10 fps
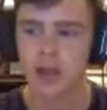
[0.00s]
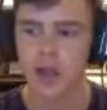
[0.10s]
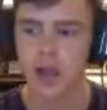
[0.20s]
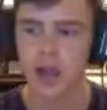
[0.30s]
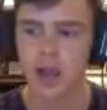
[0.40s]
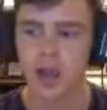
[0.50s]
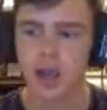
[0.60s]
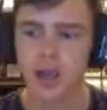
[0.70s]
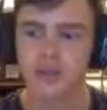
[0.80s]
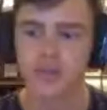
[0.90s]
as soon
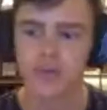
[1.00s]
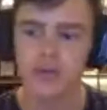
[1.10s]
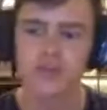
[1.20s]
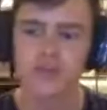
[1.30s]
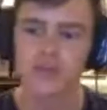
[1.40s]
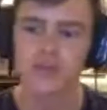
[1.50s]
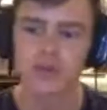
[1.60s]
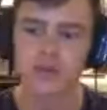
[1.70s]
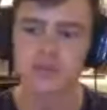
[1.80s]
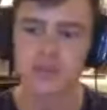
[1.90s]
as the first time
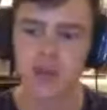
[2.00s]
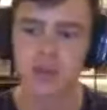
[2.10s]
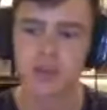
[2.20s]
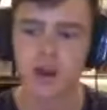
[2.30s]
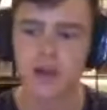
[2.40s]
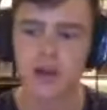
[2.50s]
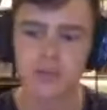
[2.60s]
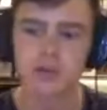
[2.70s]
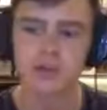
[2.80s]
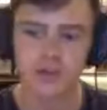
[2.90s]
I almost fell
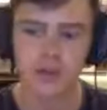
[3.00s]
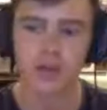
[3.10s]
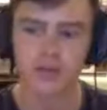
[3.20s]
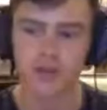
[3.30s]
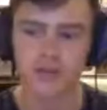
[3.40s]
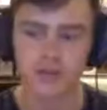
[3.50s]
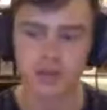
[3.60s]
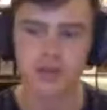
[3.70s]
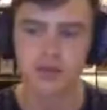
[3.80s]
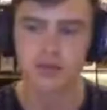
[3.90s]
off my feet
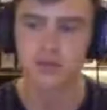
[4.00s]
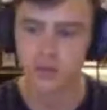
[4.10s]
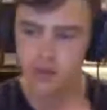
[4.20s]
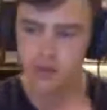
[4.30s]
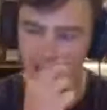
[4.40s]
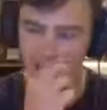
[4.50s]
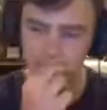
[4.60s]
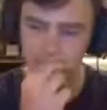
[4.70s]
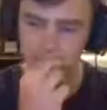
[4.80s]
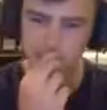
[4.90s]
happened,